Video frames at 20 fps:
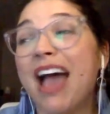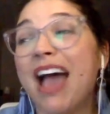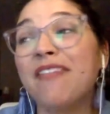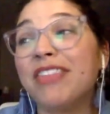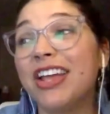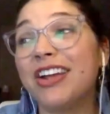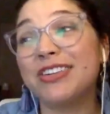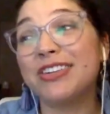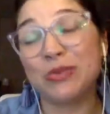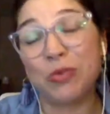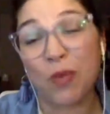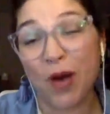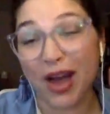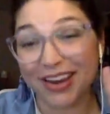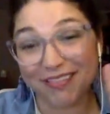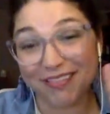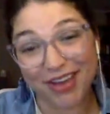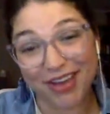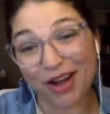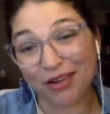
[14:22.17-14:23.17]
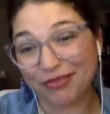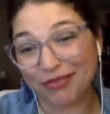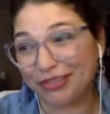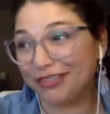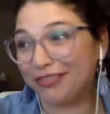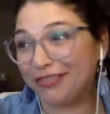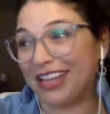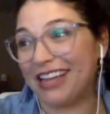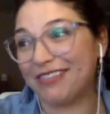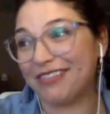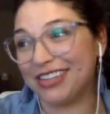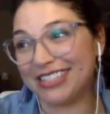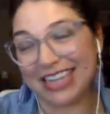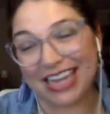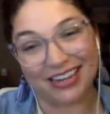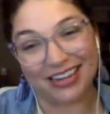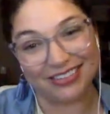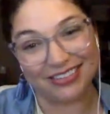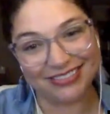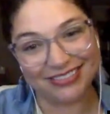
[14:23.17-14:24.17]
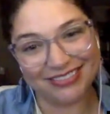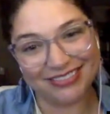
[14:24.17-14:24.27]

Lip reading: There's one vote for Flavortown.